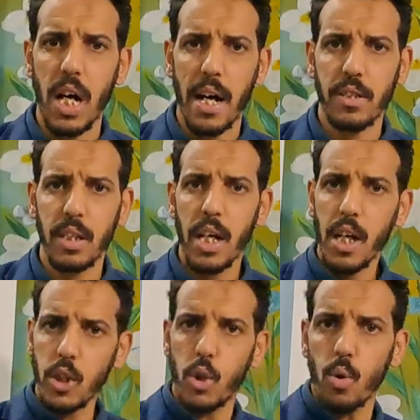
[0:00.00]
does,
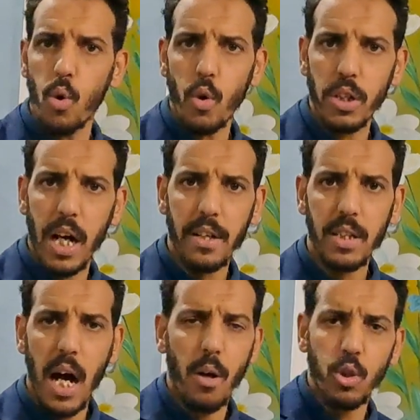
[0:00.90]

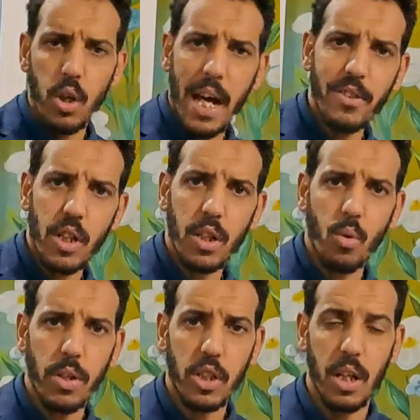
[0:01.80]
how do you answer the
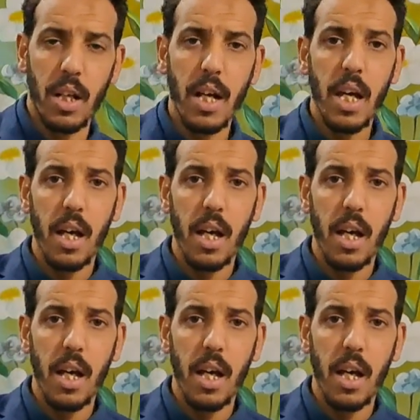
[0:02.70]
question?